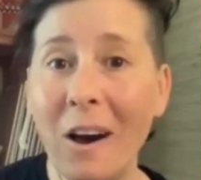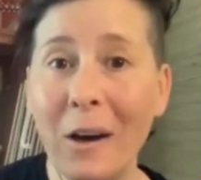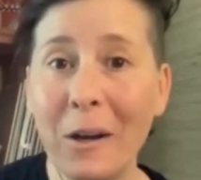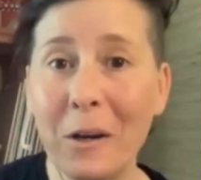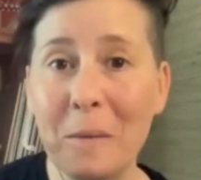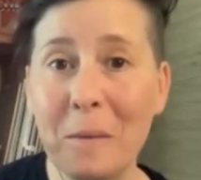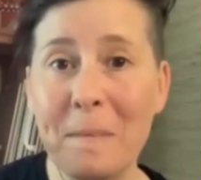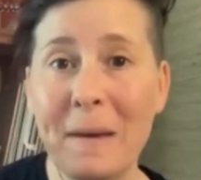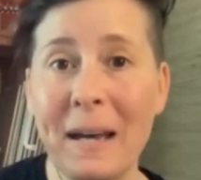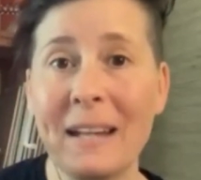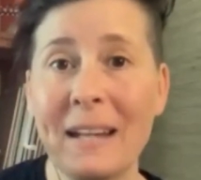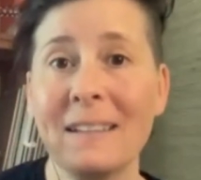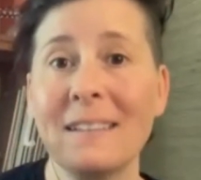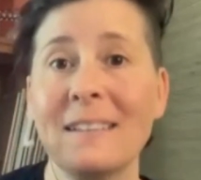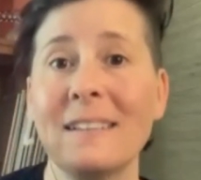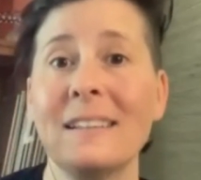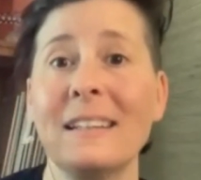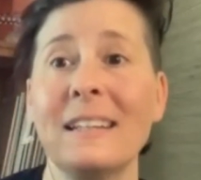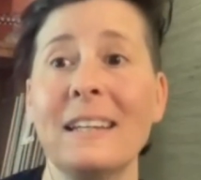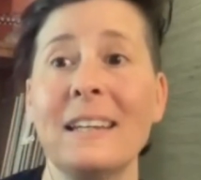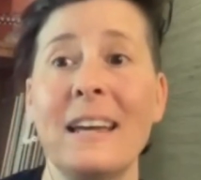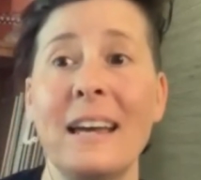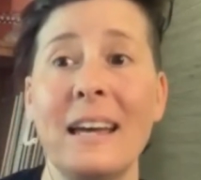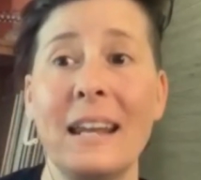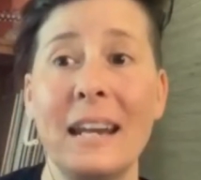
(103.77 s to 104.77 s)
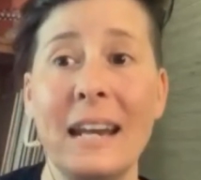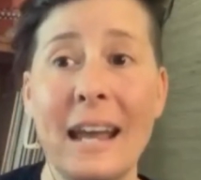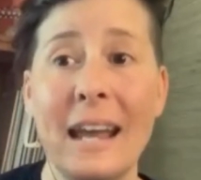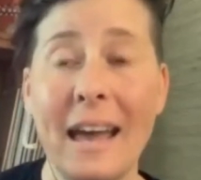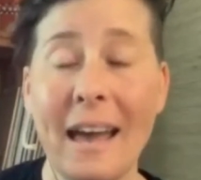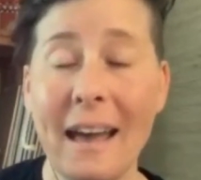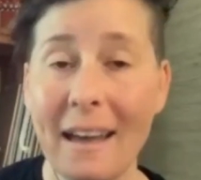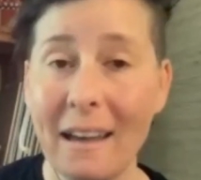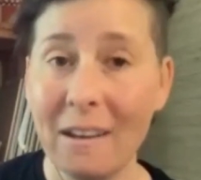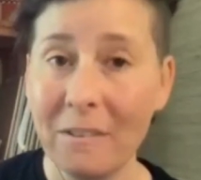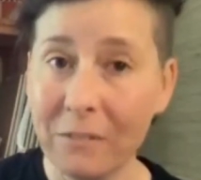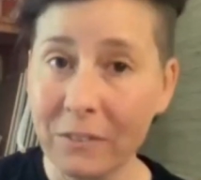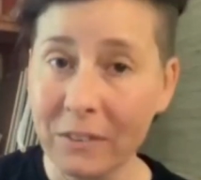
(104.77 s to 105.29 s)
automatically, and
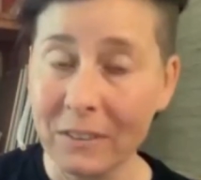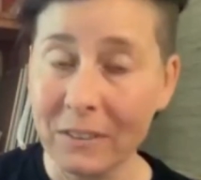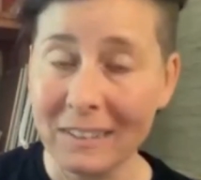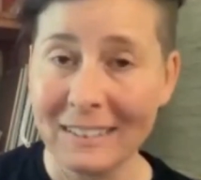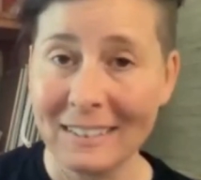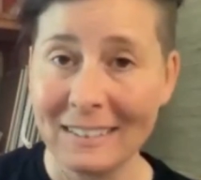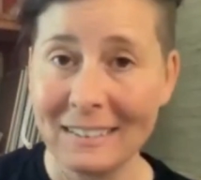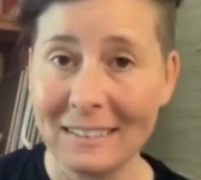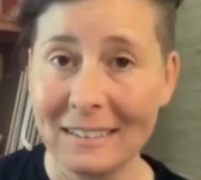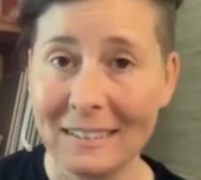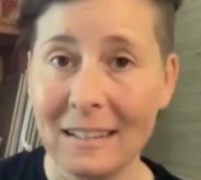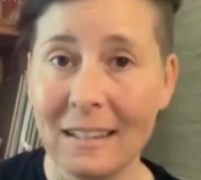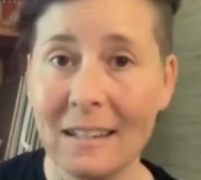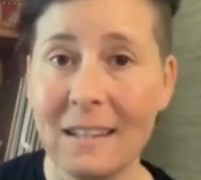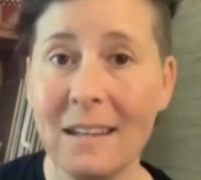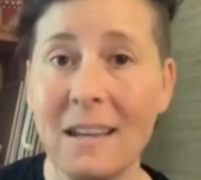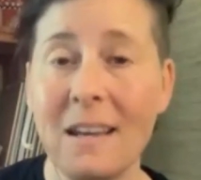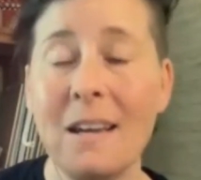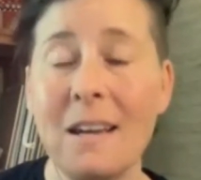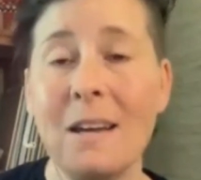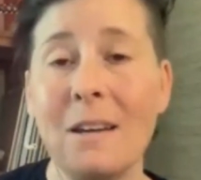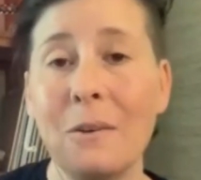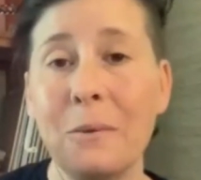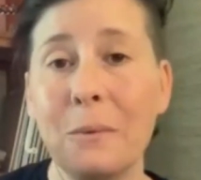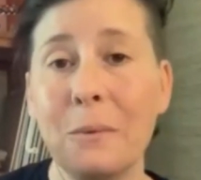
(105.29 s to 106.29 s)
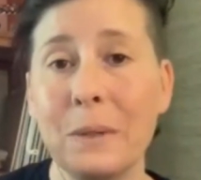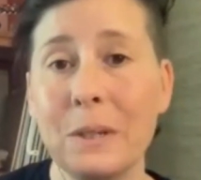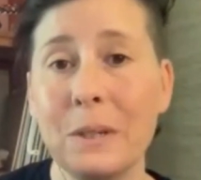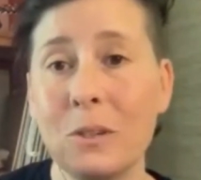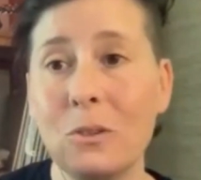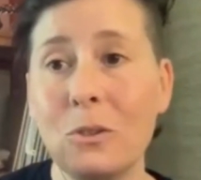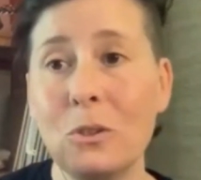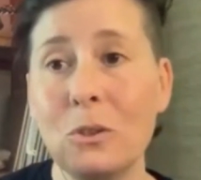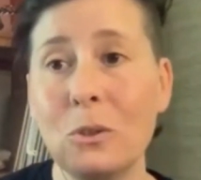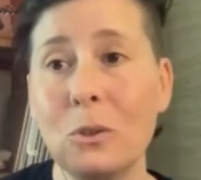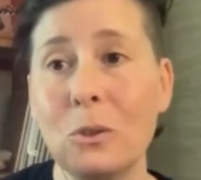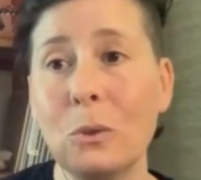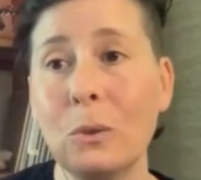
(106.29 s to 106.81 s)
effortlessly when you
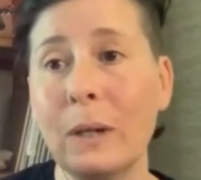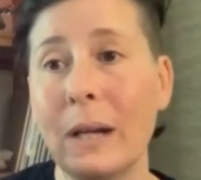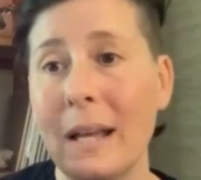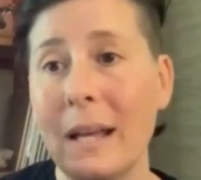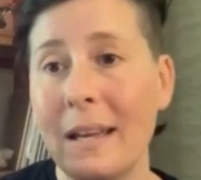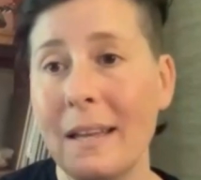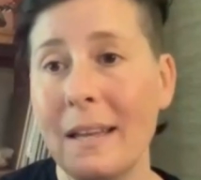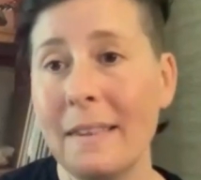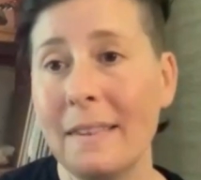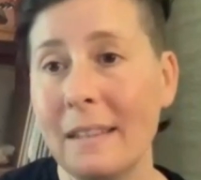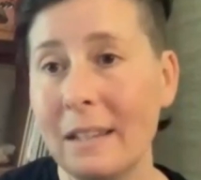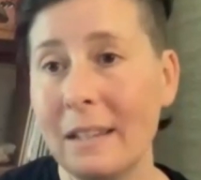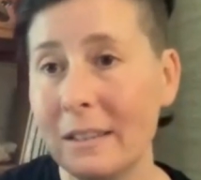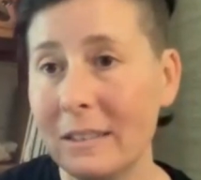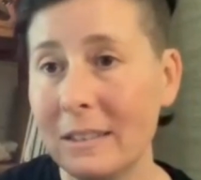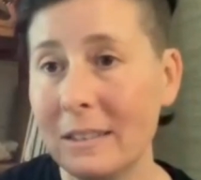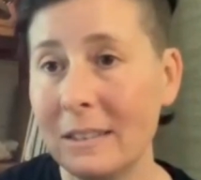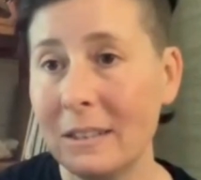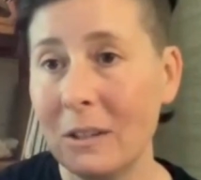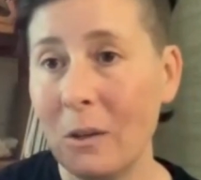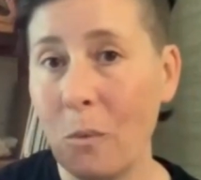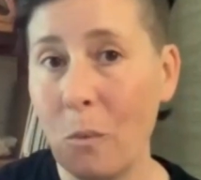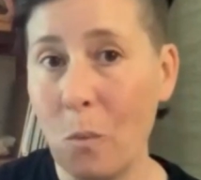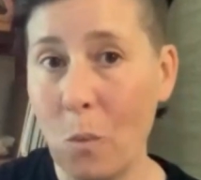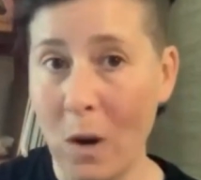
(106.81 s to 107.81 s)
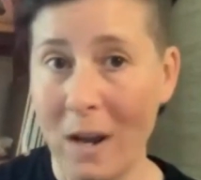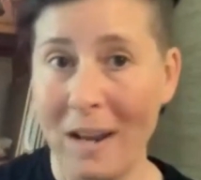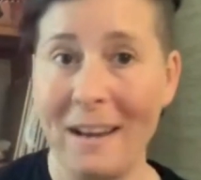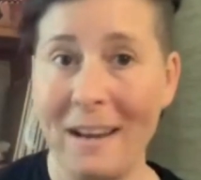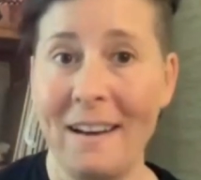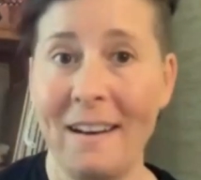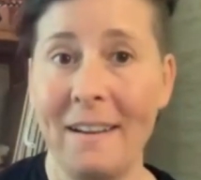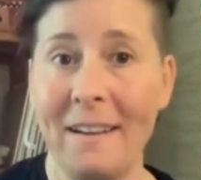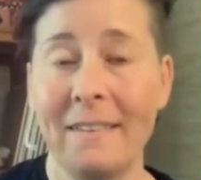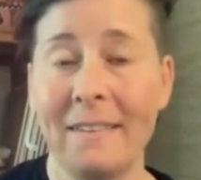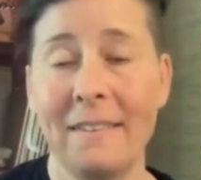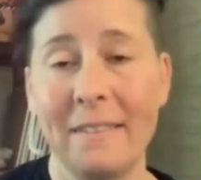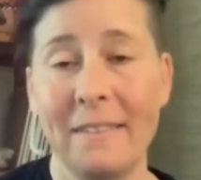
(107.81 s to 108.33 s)
do this
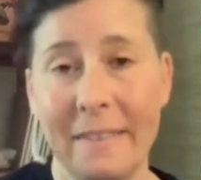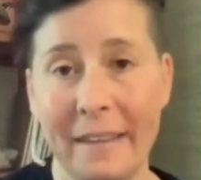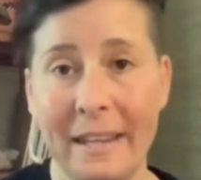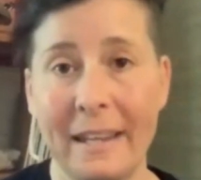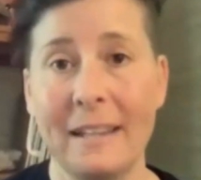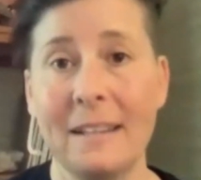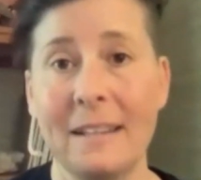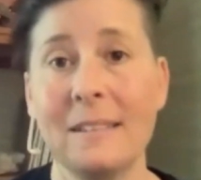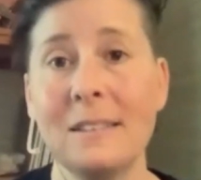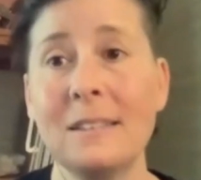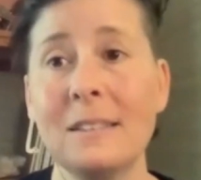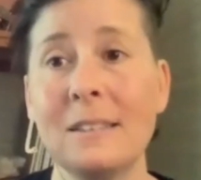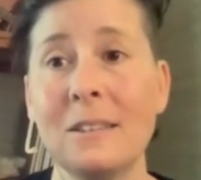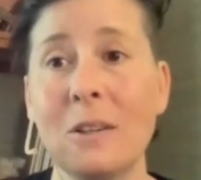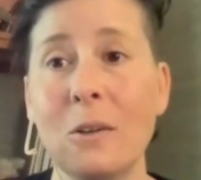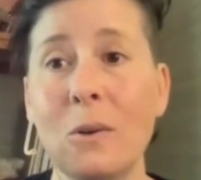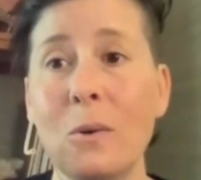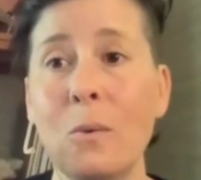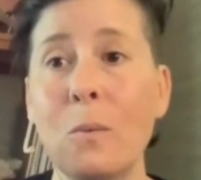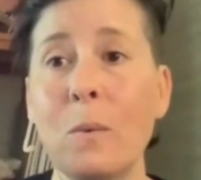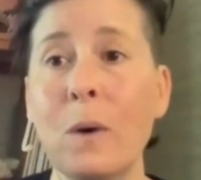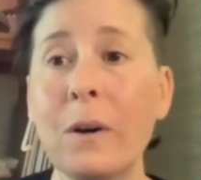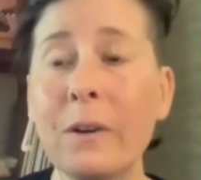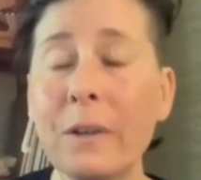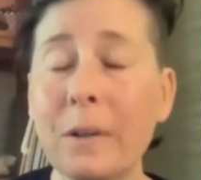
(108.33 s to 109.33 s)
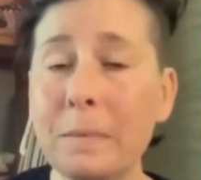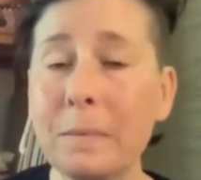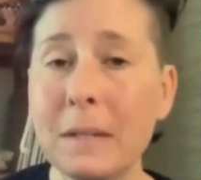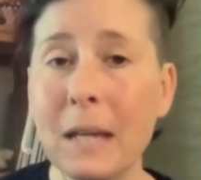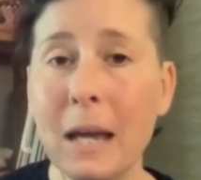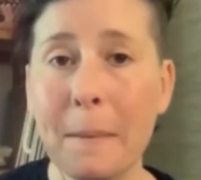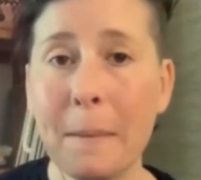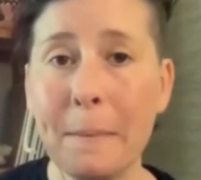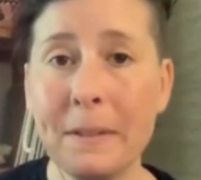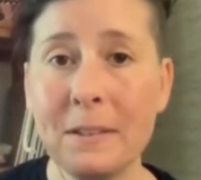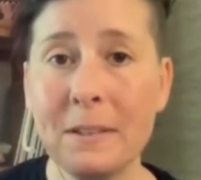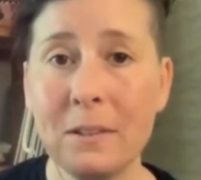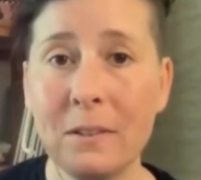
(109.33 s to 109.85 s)
one thing. So welcome
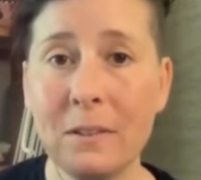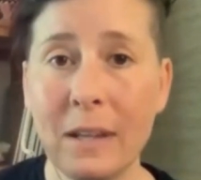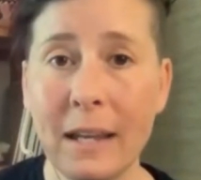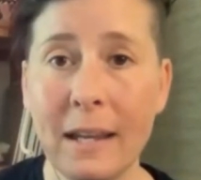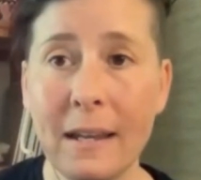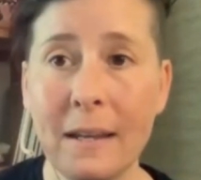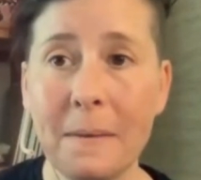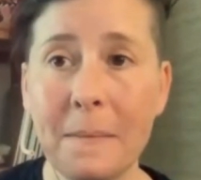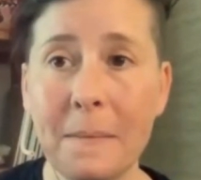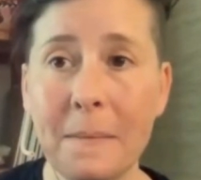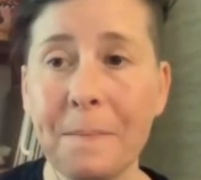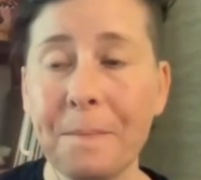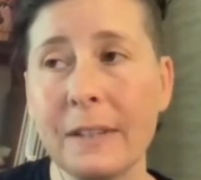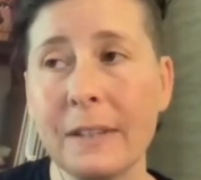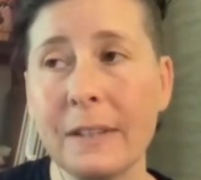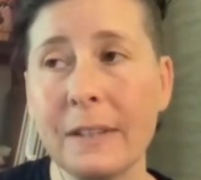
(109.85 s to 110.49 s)
to episode 8.